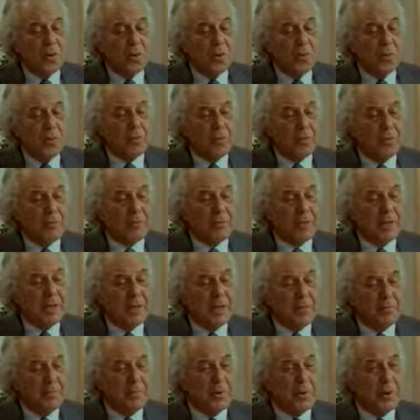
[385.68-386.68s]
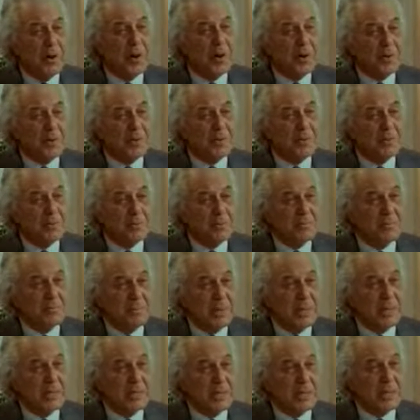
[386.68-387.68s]
all three parts,
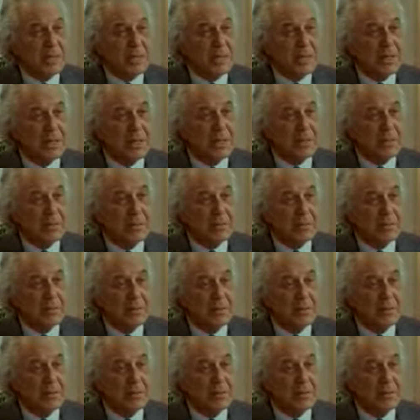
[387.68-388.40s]
basically,